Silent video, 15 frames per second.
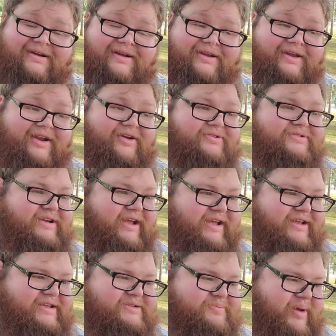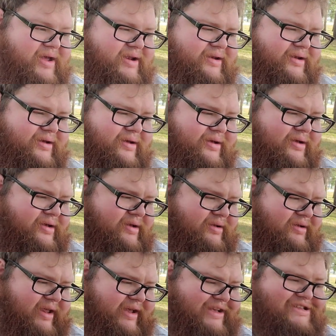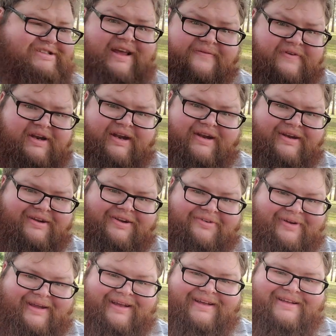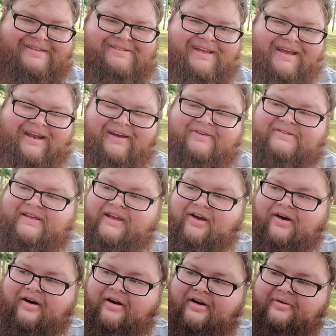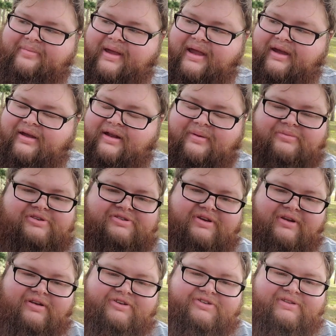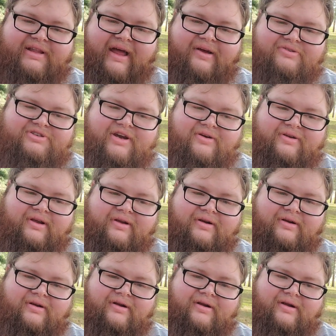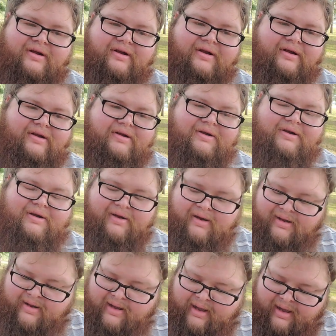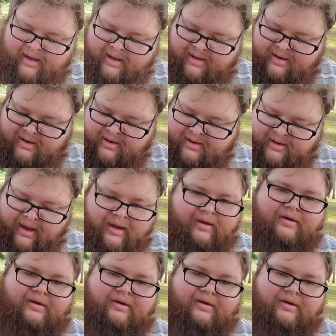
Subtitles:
You know, today has been like 70 degrees, and I was like, oh man, I'm just gonna just lounge out here. And yeah.